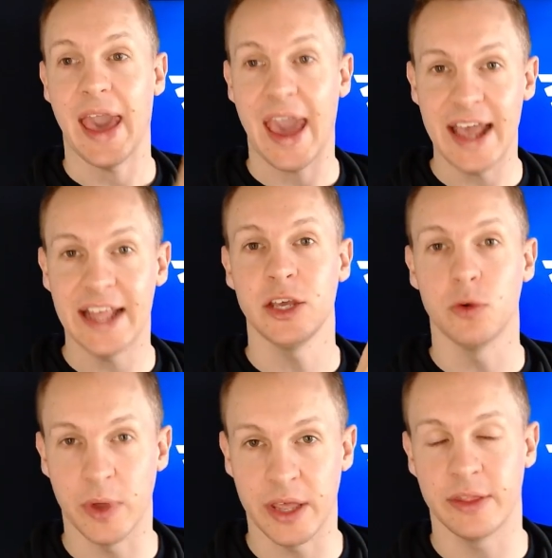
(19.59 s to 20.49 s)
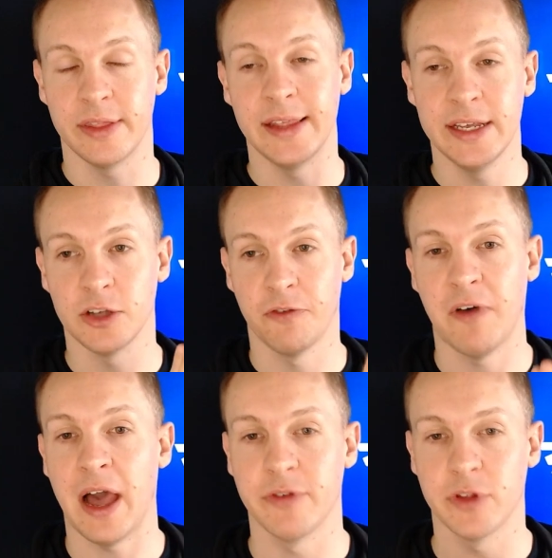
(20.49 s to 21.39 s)
Anyway, these are
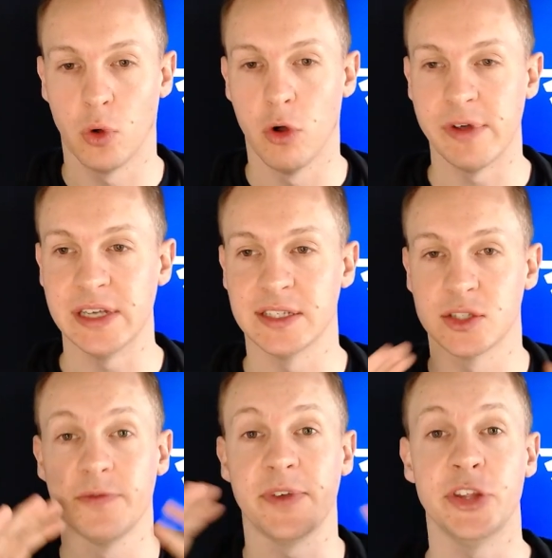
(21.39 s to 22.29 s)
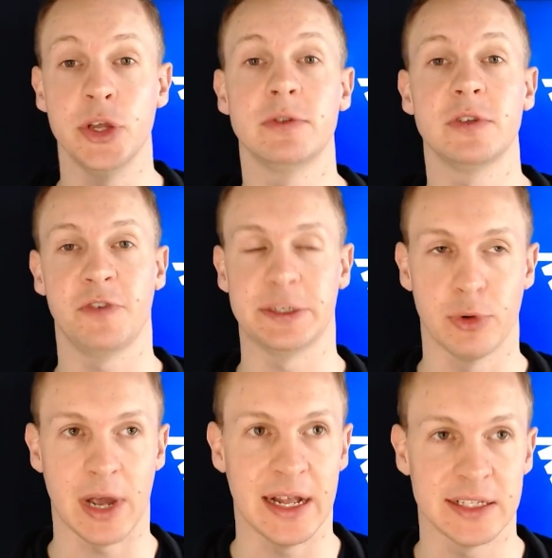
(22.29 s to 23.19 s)
5 of the core reasons. So if you're new to
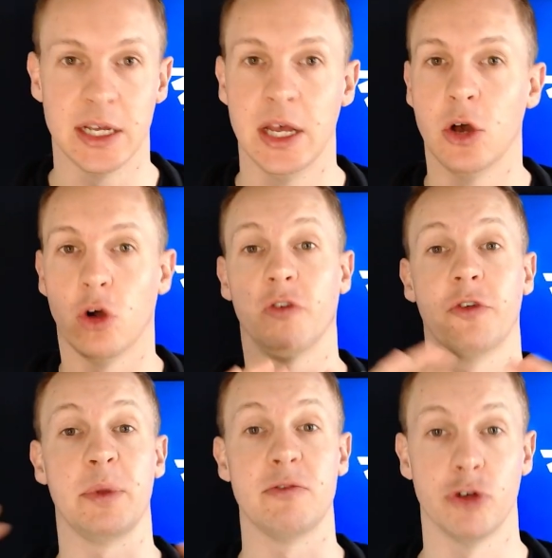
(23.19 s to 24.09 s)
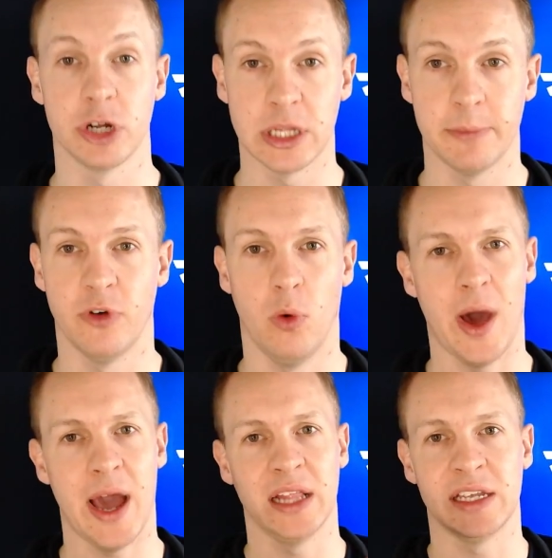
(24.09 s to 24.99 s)
Facebook ads, or if you've been running them for a
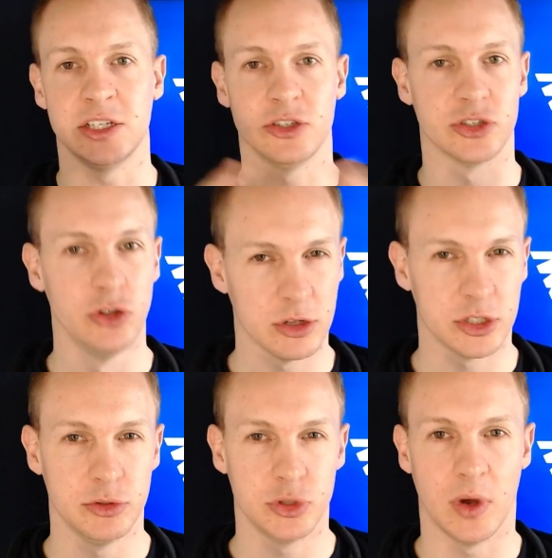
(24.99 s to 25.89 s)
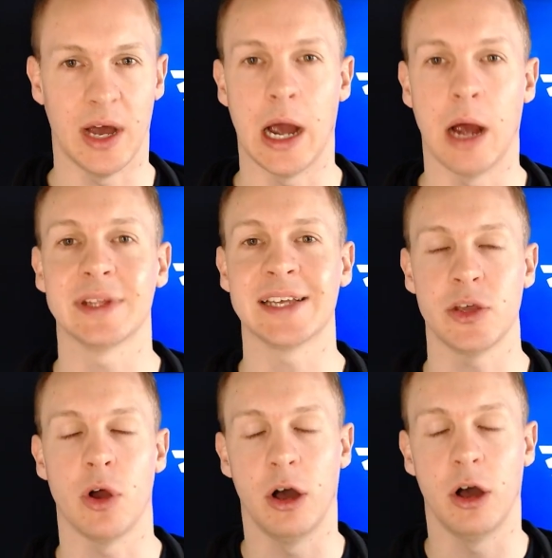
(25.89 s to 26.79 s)
while and you're just not too sure how to
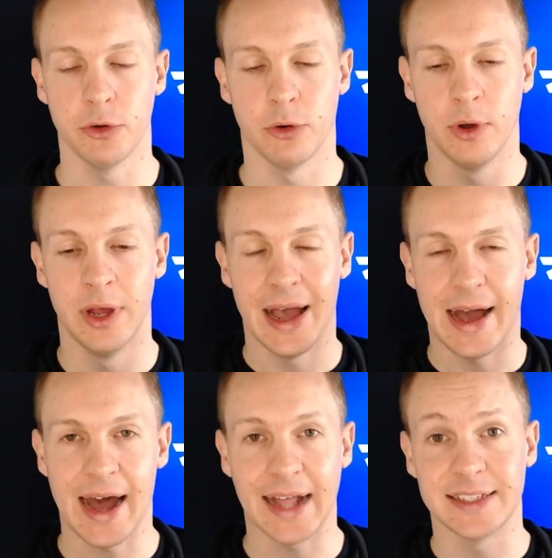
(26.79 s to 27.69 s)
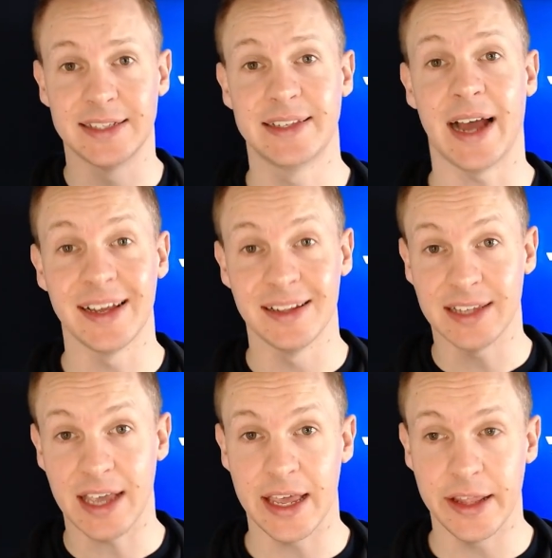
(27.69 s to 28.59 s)
get your ads dialed
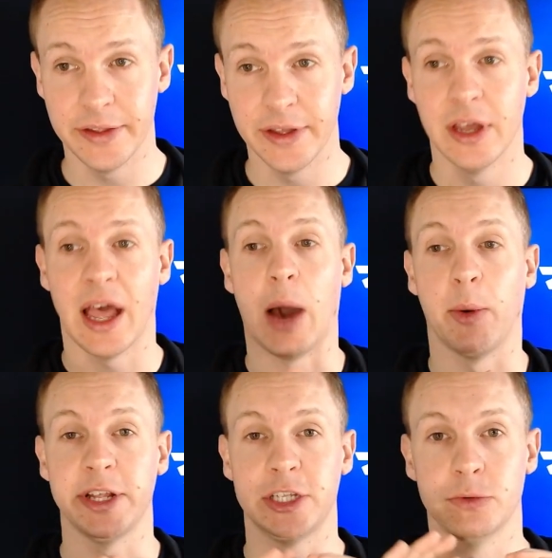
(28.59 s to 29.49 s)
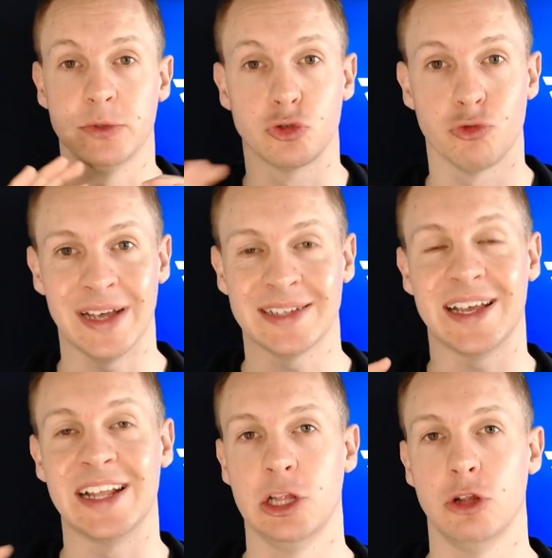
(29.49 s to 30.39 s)
in, I want you to address
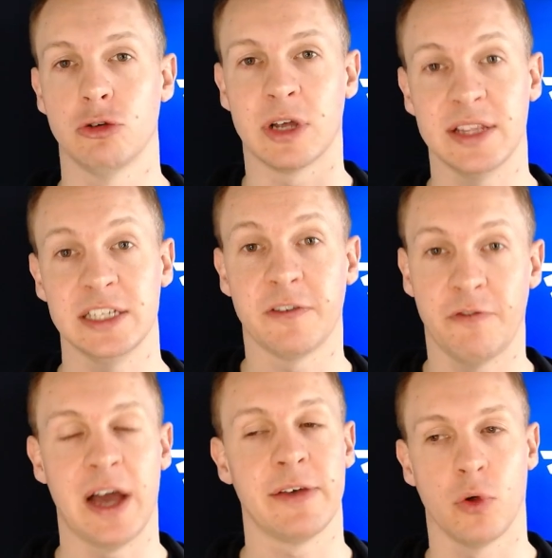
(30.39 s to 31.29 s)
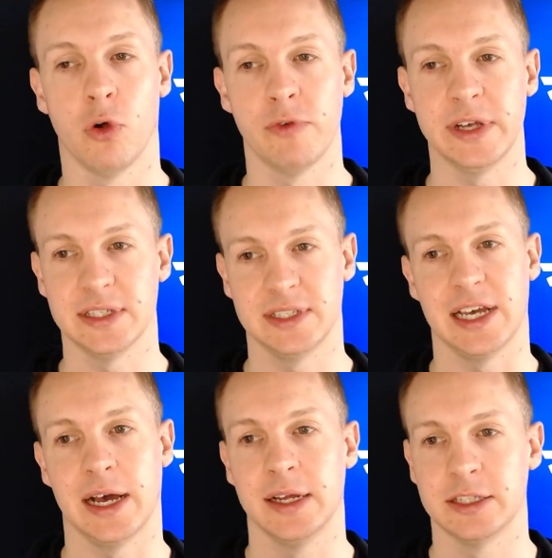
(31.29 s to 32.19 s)
and look at these 5 core reasons
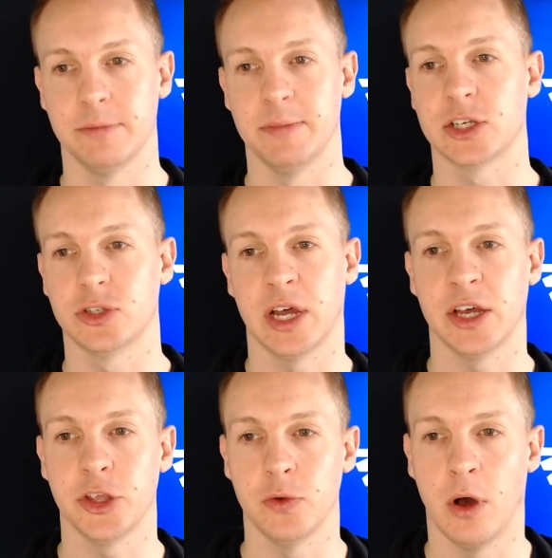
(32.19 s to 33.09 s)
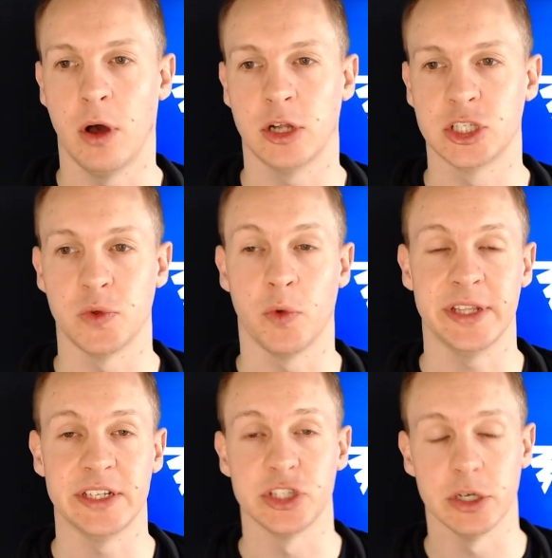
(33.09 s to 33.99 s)
here to make sure that you are doing what you
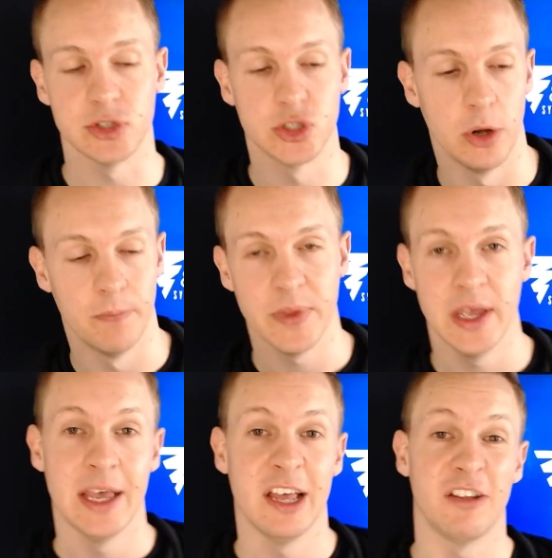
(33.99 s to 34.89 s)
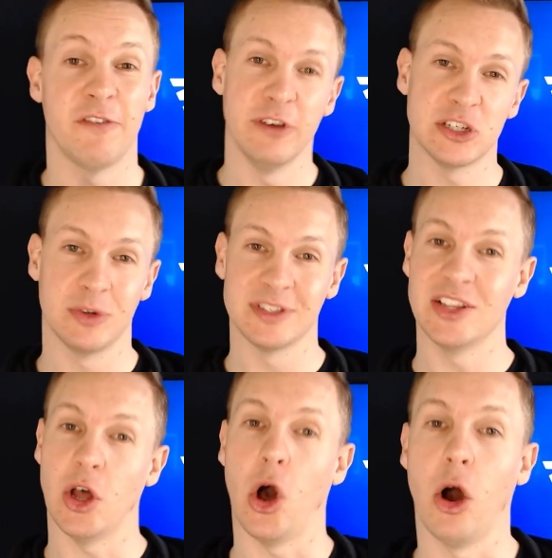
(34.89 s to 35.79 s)
need to do. So the first one's
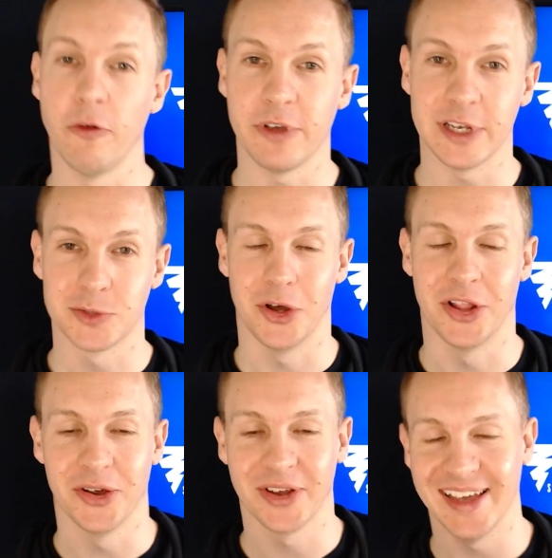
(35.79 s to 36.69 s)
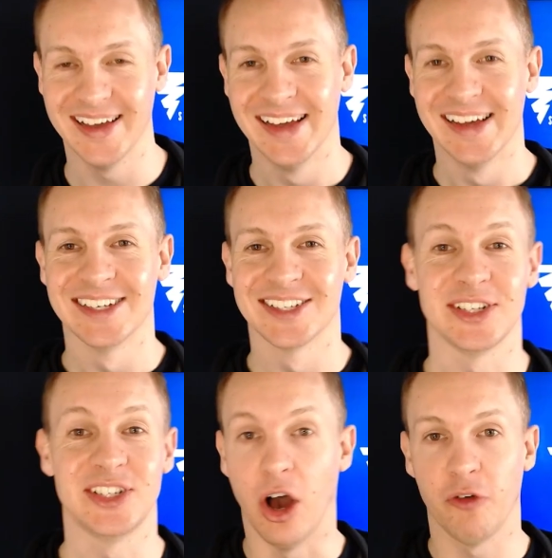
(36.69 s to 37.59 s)
an obvious one, okay? So it's
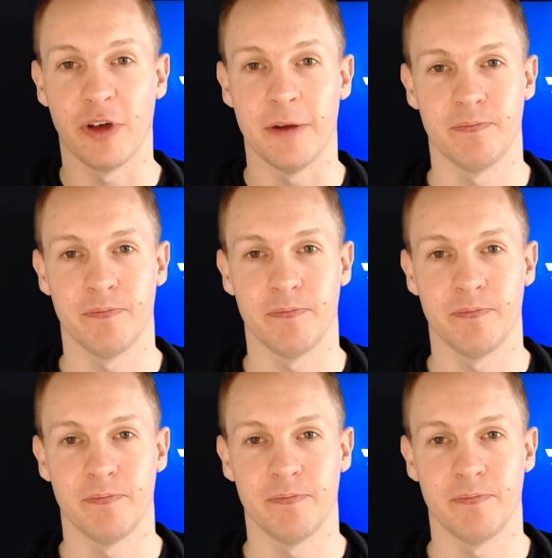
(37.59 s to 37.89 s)
your offer.